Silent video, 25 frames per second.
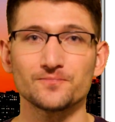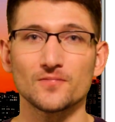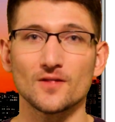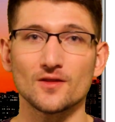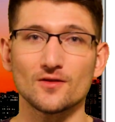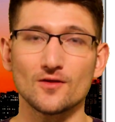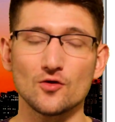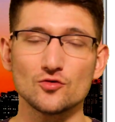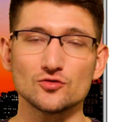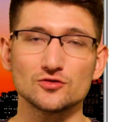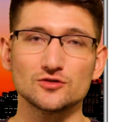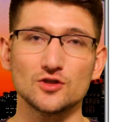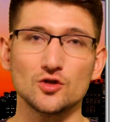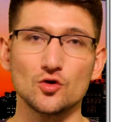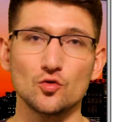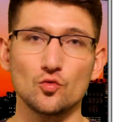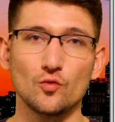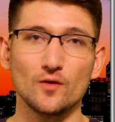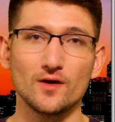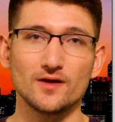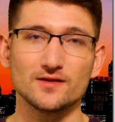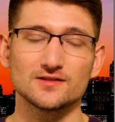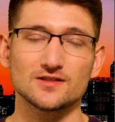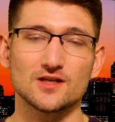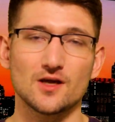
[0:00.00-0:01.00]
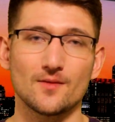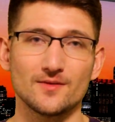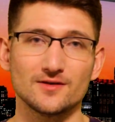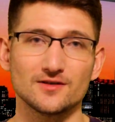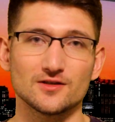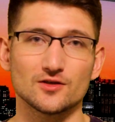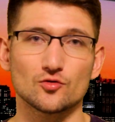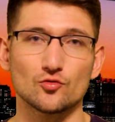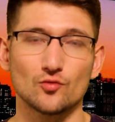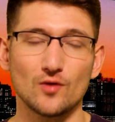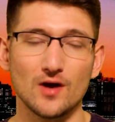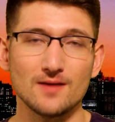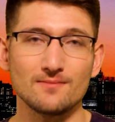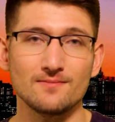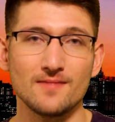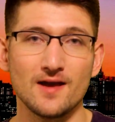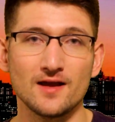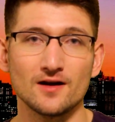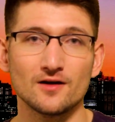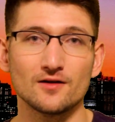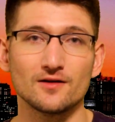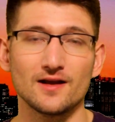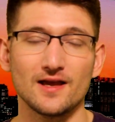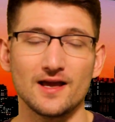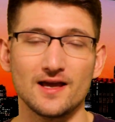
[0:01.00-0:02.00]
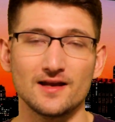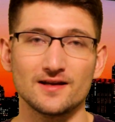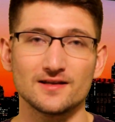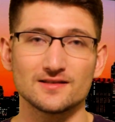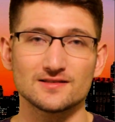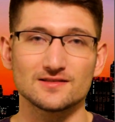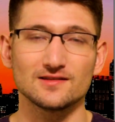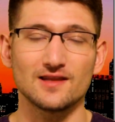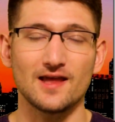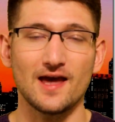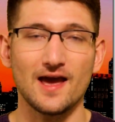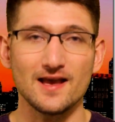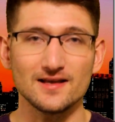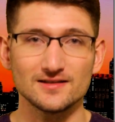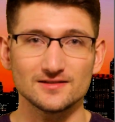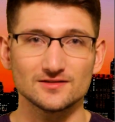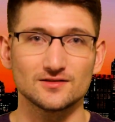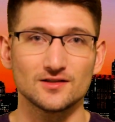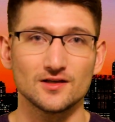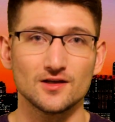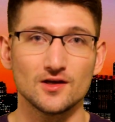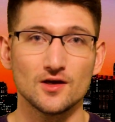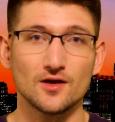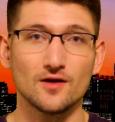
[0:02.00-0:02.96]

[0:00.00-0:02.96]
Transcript: Those 2 wins coming to Gray Maynard and his last